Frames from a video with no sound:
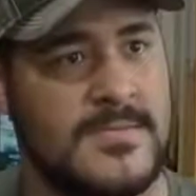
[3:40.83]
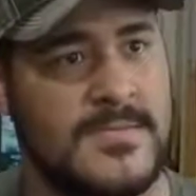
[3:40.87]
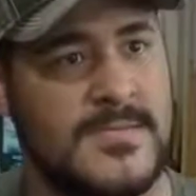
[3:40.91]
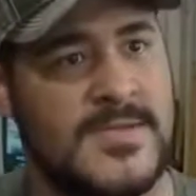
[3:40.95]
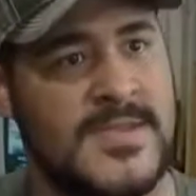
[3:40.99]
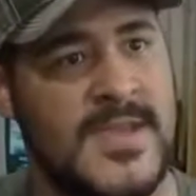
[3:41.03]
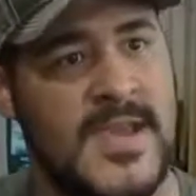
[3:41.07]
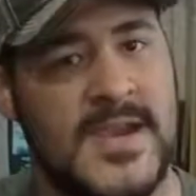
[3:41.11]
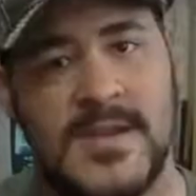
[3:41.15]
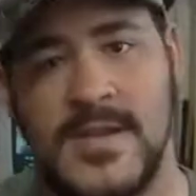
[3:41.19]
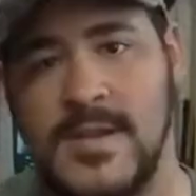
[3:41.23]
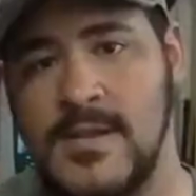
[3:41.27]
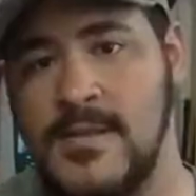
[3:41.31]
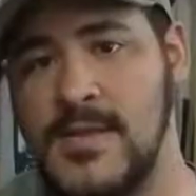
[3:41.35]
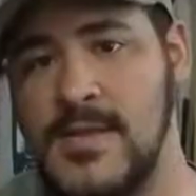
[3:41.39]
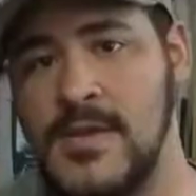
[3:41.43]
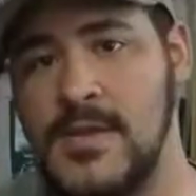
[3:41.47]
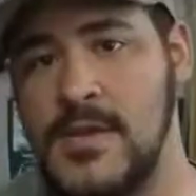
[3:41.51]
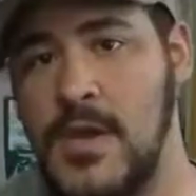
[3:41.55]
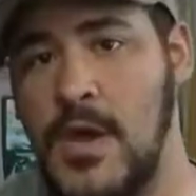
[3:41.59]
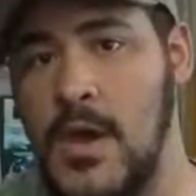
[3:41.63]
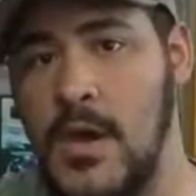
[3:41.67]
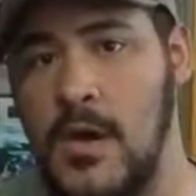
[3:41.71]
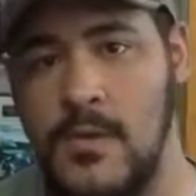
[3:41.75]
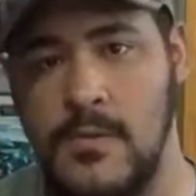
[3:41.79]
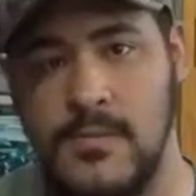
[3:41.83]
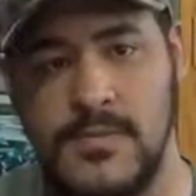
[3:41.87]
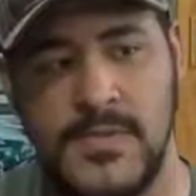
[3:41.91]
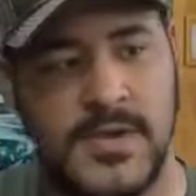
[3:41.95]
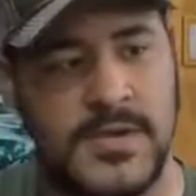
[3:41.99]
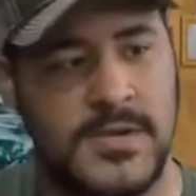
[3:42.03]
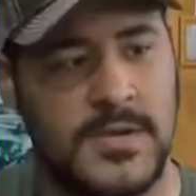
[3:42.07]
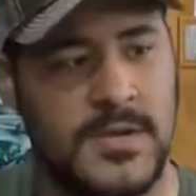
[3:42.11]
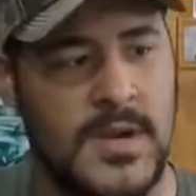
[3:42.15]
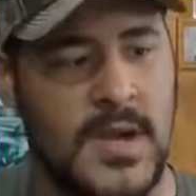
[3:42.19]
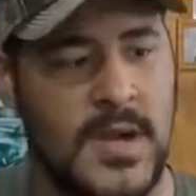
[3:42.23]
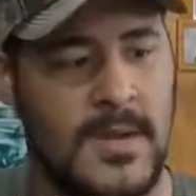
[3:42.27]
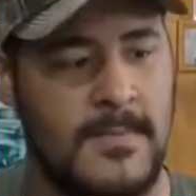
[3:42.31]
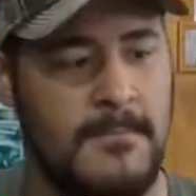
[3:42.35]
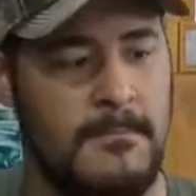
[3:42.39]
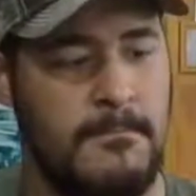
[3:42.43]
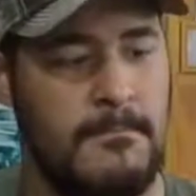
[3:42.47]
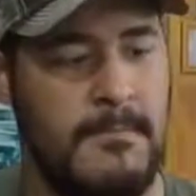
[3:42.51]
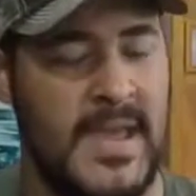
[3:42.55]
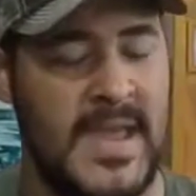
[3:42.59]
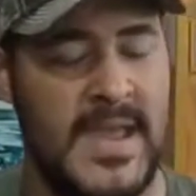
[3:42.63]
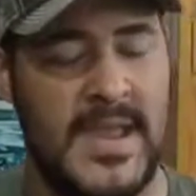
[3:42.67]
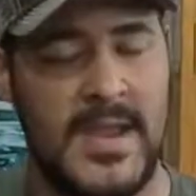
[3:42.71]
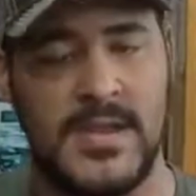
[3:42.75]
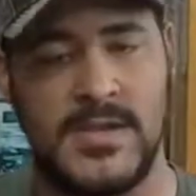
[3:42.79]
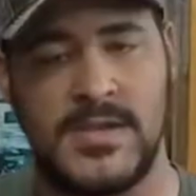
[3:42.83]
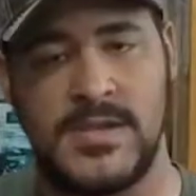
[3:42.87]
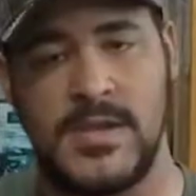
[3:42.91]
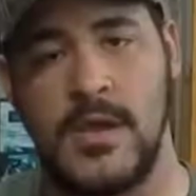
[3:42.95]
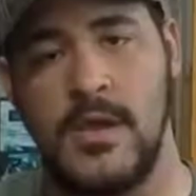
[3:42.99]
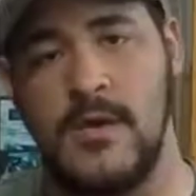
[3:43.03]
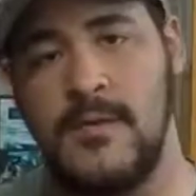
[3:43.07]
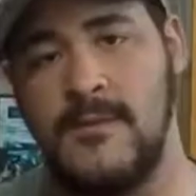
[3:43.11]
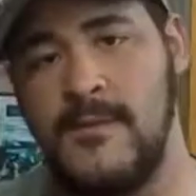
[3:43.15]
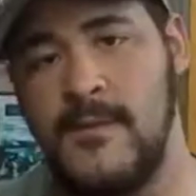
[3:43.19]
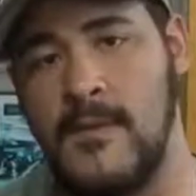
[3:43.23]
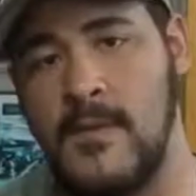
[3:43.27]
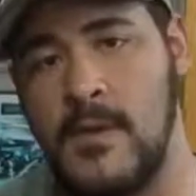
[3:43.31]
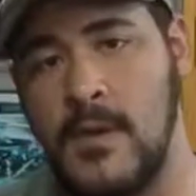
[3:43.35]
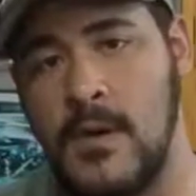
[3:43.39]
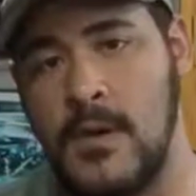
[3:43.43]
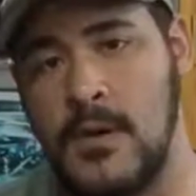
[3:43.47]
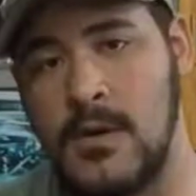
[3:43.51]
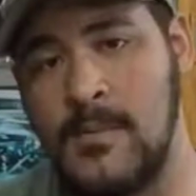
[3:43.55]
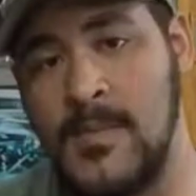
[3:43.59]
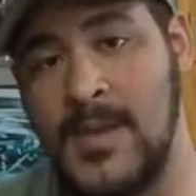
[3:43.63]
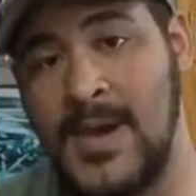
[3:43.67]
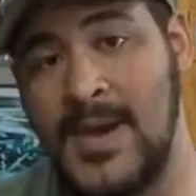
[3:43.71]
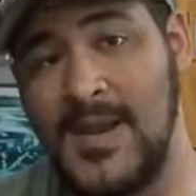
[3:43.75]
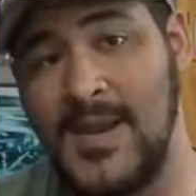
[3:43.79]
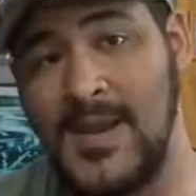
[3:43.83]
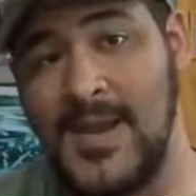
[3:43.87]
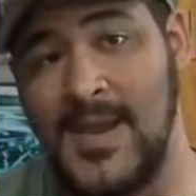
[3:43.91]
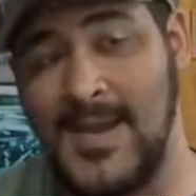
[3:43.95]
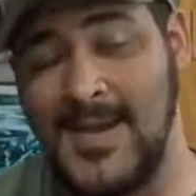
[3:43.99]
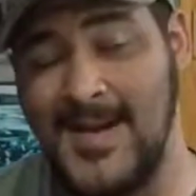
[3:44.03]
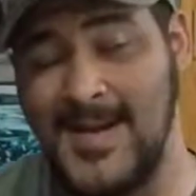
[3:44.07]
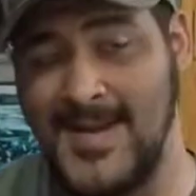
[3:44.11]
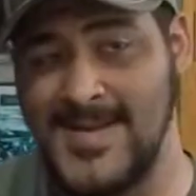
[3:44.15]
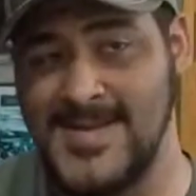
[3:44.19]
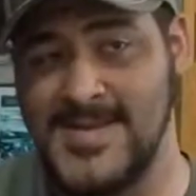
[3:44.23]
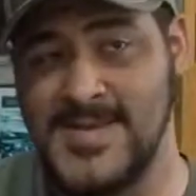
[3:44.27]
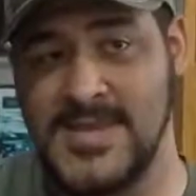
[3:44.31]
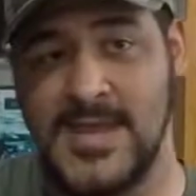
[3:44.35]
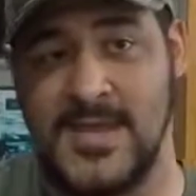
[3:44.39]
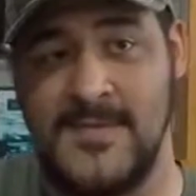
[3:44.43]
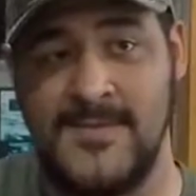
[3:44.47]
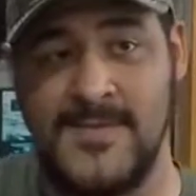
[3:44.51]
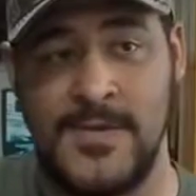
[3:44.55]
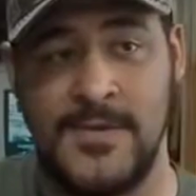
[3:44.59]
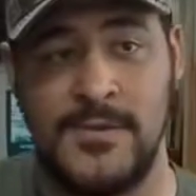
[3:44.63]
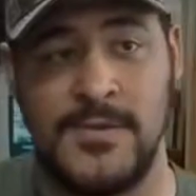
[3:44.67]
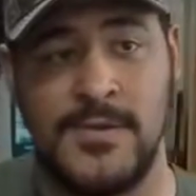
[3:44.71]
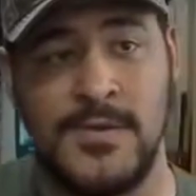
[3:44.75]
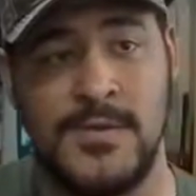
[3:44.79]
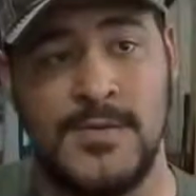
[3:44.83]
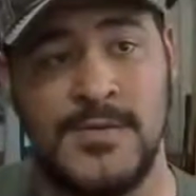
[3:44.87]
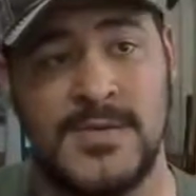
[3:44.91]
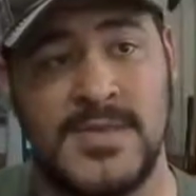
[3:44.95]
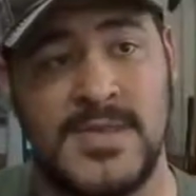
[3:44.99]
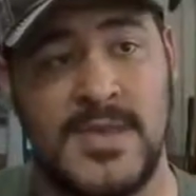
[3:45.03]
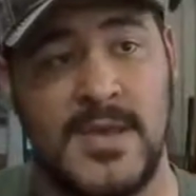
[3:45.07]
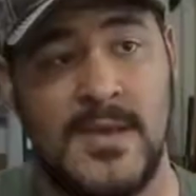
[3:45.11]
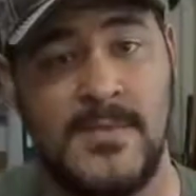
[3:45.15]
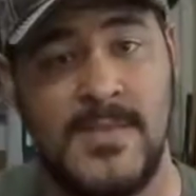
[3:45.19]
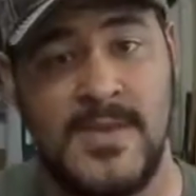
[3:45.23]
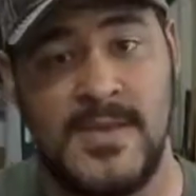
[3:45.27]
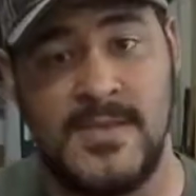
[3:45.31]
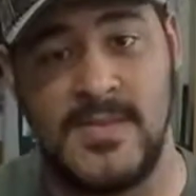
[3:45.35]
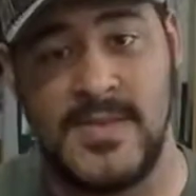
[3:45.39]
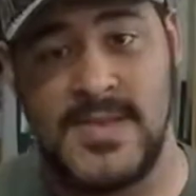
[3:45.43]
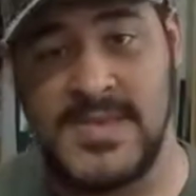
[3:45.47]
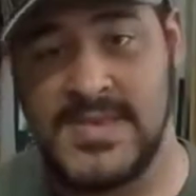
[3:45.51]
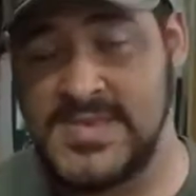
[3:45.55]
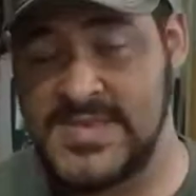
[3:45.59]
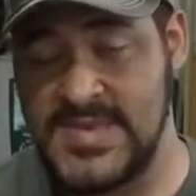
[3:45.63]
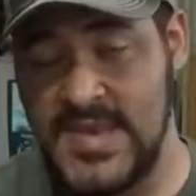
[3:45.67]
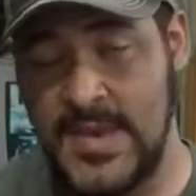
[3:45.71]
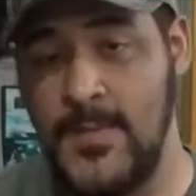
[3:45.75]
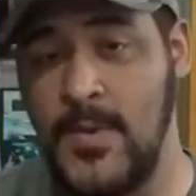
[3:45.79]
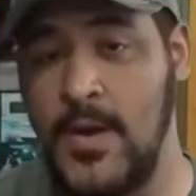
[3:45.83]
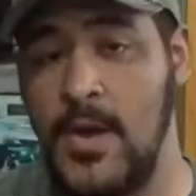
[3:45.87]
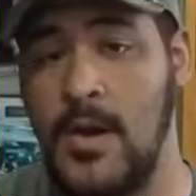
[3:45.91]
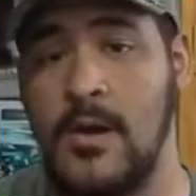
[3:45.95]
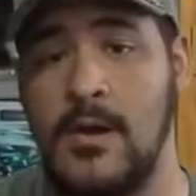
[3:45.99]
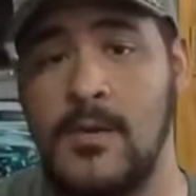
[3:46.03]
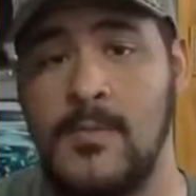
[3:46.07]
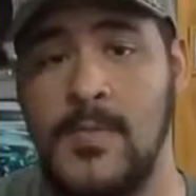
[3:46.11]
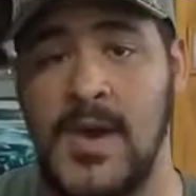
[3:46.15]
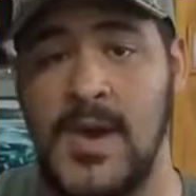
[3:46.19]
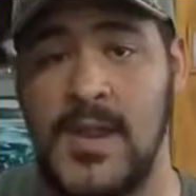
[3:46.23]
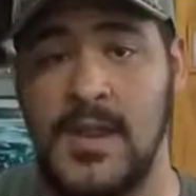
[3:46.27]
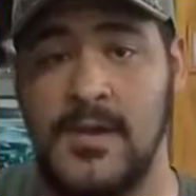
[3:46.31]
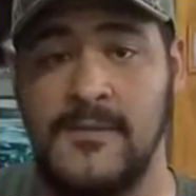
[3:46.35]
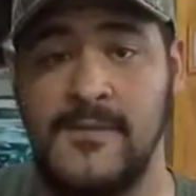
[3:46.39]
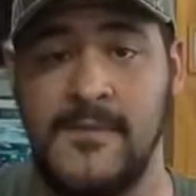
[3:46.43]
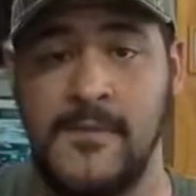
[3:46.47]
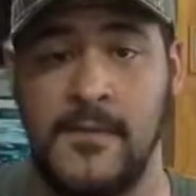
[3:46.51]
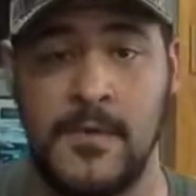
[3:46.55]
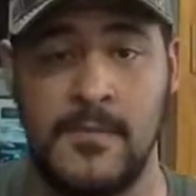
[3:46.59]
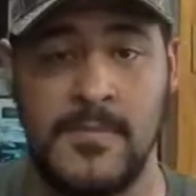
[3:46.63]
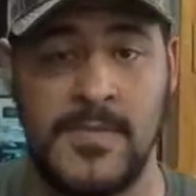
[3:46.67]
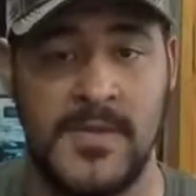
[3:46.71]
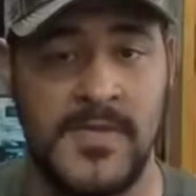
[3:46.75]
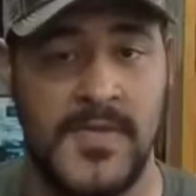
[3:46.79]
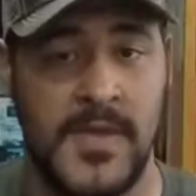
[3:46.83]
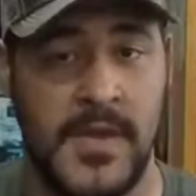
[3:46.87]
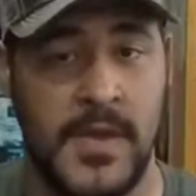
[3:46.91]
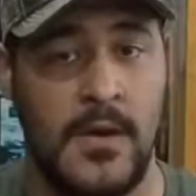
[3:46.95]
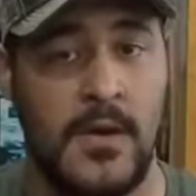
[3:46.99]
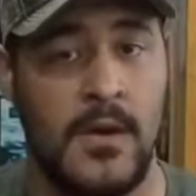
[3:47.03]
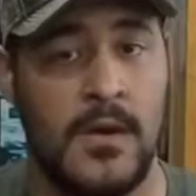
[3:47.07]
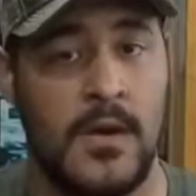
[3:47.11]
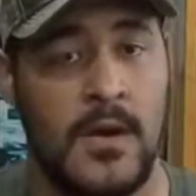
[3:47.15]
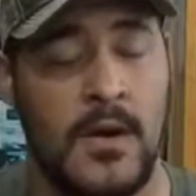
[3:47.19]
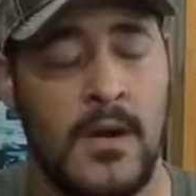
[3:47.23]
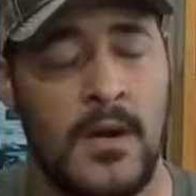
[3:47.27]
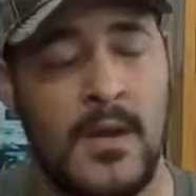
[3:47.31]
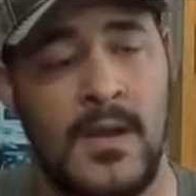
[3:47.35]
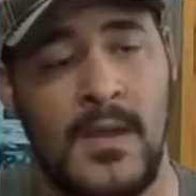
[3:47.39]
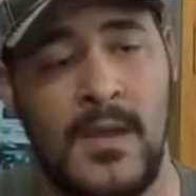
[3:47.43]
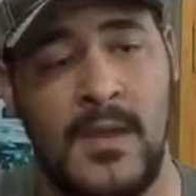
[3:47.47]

Technically, no. These are not made to go fully automatic, and honestly, if you use them in the semi-automatic form that they are,